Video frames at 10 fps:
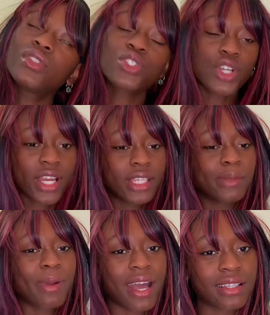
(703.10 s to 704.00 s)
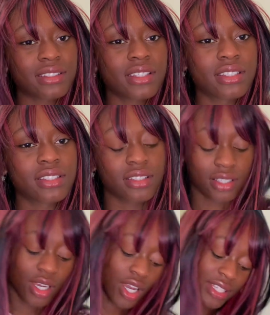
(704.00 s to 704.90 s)
Tracky pants?
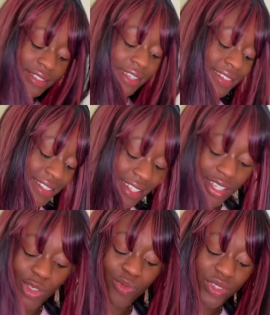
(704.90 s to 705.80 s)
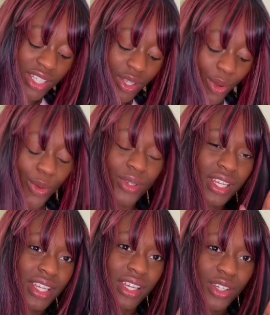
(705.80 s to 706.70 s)
Yes, I don't really
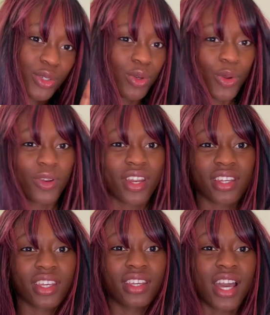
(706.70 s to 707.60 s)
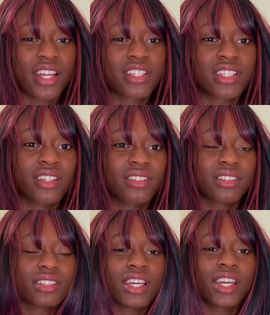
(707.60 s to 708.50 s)
own, I don't own any actually,
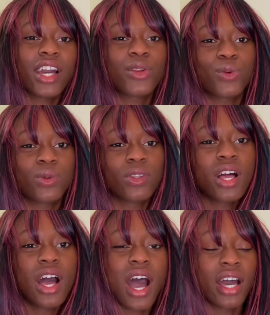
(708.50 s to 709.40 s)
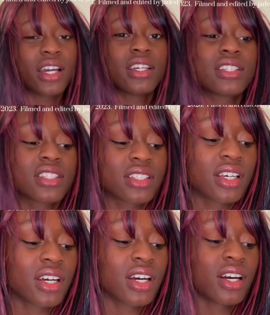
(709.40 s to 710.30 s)
like at all. And
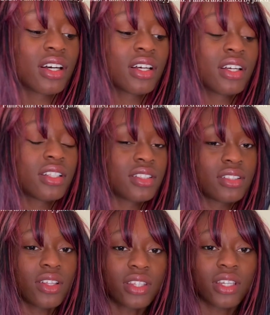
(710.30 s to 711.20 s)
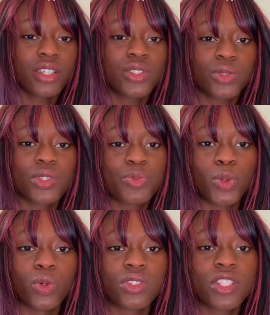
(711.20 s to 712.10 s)
not that I do
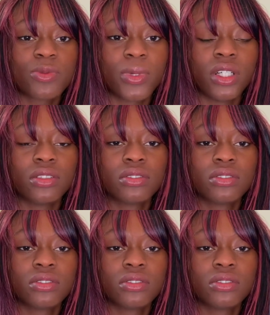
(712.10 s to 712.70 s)
sports, but